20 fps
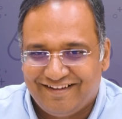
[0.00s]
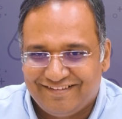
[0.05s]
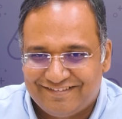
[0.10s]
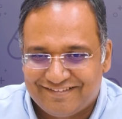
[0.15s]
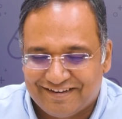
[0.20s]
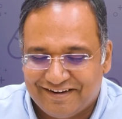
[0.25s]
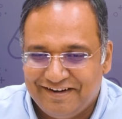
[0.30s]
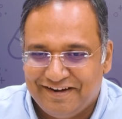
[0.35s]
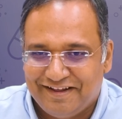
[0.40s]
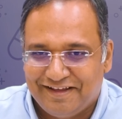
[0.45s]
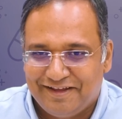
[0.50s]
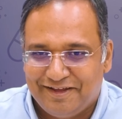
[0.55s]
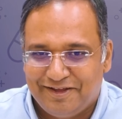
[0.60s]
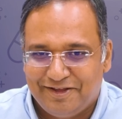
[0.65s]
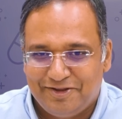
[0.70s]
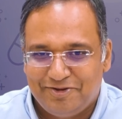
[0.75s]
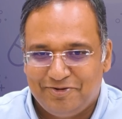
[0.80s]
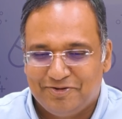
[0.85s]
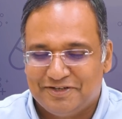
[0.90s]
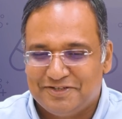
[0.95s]
Sunday,
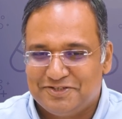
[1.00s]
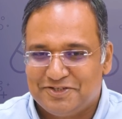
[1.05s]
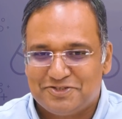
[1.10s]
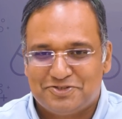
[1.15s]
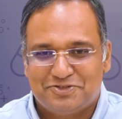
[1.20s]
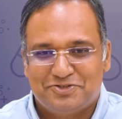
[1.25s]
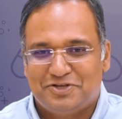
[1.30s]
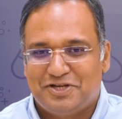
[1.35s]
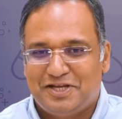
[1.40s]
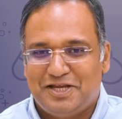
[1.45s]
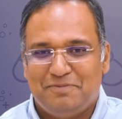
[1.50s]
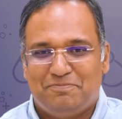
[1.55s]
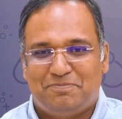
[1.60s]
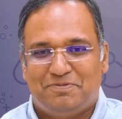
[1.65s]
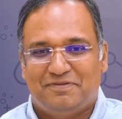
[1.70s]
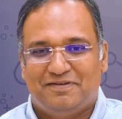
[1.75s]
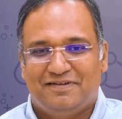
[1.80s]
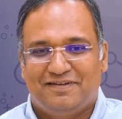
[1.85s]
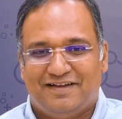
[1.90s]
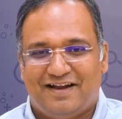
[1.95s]
you can just keep
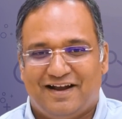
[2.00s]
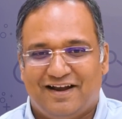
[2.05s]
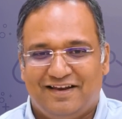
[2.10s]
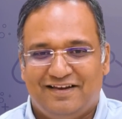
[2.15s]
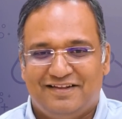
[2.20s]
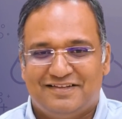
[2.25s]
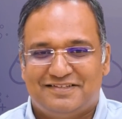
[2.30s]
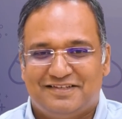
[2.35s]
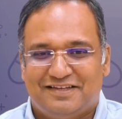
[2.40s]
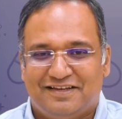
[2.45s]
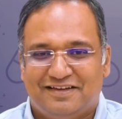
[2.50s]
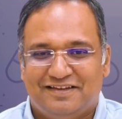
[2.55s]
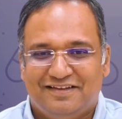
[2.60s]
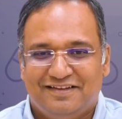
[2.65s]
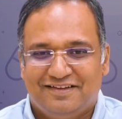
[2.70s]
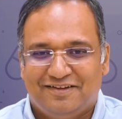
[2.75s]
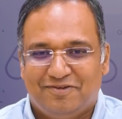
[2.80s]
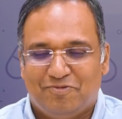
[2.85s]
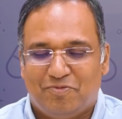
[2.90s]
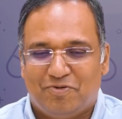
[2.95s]
analyzing
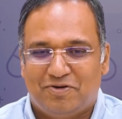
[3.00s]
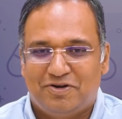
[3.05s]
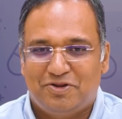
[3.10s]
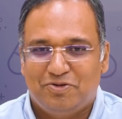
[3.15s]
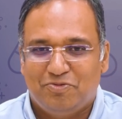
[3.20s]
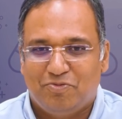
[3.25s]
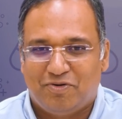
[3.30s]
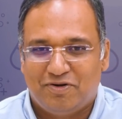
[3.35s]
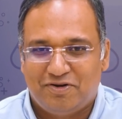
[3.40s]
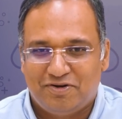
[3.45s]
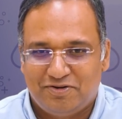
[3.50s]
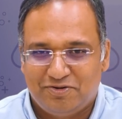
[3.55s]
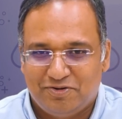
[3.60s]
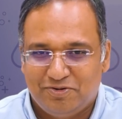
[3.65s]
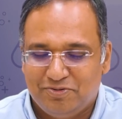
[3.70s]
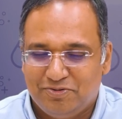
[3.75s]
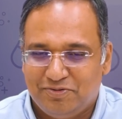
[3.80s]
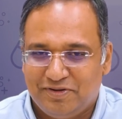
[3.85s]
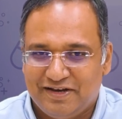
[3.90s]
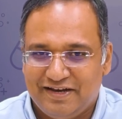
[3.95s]
what you wanted to
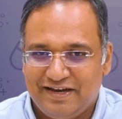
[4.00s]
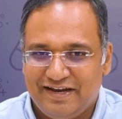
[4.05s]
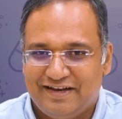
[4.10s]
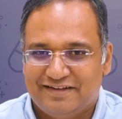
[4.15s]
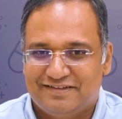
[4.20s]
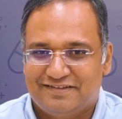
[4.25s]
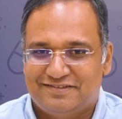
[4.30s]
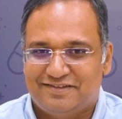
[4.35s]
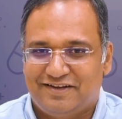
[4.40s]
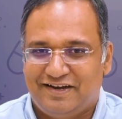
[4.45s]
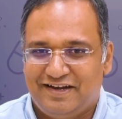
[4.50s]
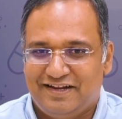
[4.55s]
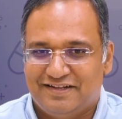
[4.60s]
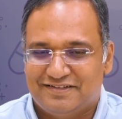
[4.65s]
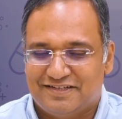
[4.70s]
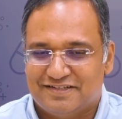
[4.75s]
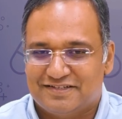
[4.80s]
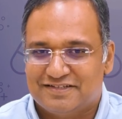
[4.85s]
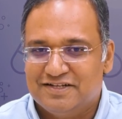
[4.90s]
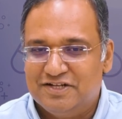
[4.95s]
do in SS or
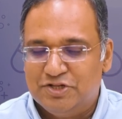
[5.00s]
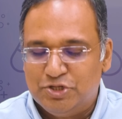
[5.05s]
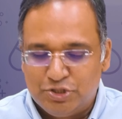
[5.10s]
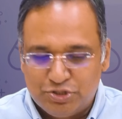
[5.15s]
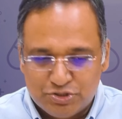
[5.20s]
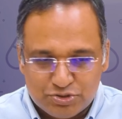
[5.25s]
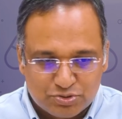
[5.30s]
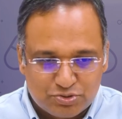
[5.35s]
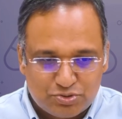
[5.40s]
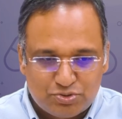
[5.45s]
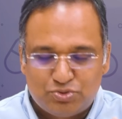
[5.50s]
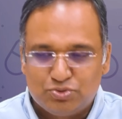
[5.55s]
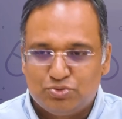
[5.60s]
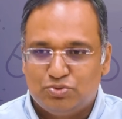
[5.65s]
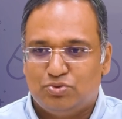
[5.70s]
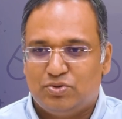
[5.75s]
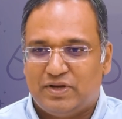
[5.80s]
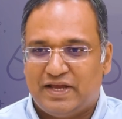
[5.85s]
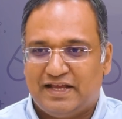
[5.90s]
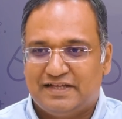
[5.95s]
NESS. So,
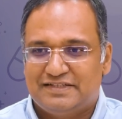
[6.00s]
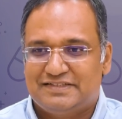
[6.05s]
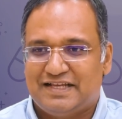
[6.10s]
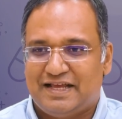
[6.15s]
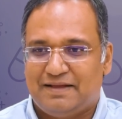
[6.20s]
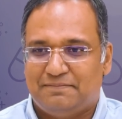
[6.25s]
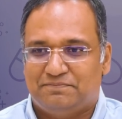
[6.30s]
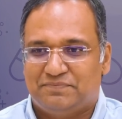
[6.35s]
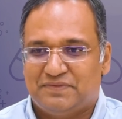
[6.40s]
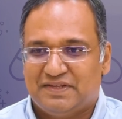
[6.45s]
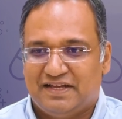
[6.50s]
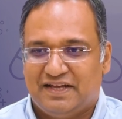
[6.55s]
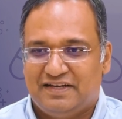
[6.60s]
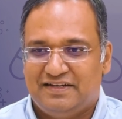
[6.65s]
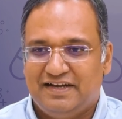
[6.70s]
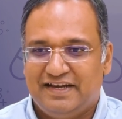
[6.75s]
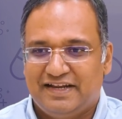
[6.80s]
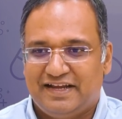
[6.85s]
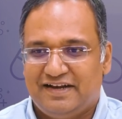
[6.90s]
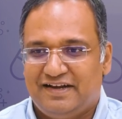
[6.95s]
two exam, a
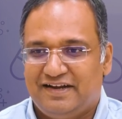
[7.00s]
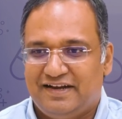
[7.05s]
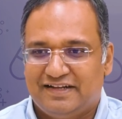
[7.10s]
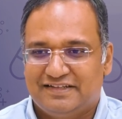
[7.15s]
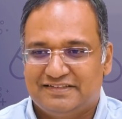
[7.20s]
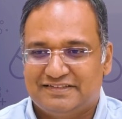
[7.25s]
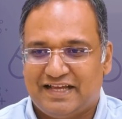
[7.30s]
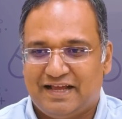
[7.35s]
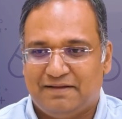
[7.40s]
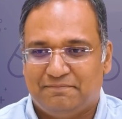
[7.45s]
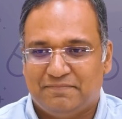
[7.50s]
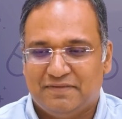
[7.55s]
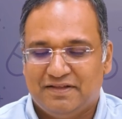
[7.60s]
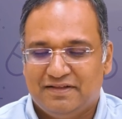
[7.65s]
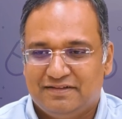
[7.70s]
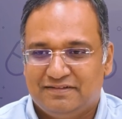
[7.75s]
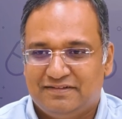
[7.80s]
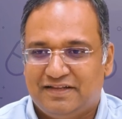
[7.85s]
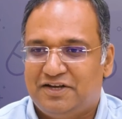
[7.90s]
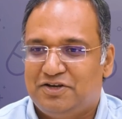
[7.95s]
dedicated exam
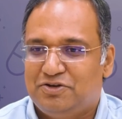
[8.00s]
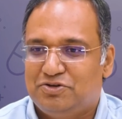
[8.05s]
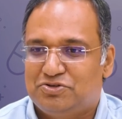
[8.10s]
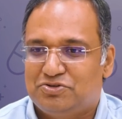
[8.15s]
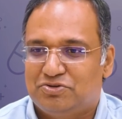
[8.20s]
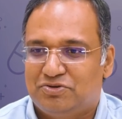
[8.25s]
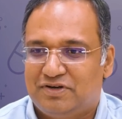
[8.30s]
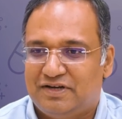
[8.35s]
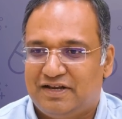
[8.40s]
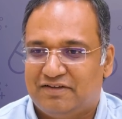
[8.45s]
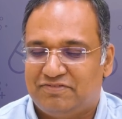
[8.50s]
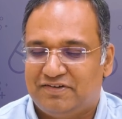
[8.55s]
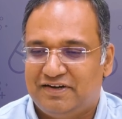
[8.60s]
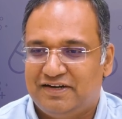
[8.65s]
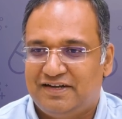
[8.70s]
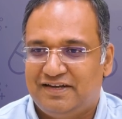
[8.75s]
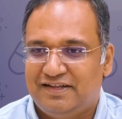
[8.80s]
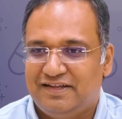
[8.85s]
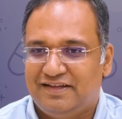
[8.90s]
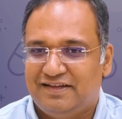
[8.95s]
that you should
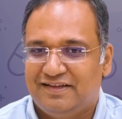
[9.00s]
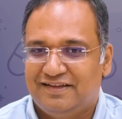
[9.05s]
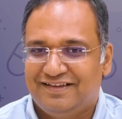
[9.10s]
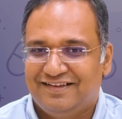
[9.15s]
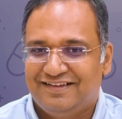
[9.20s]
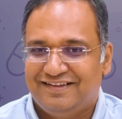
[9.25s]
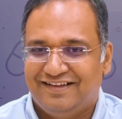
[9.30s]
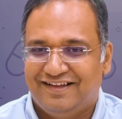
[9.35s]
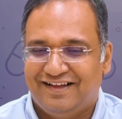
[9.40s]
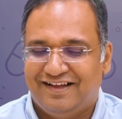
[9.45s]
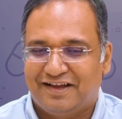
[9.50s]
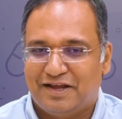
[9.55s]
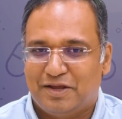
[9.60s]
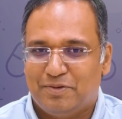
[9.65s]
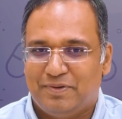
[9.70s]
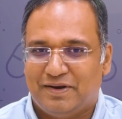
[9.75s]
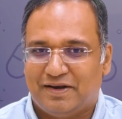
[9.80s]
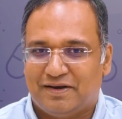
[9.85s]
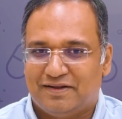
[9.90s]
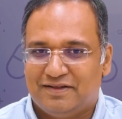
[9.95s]
definitely uh,
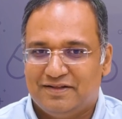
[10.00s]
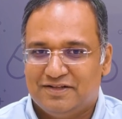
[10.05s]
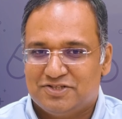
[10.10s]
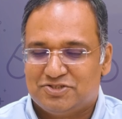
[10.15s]
given.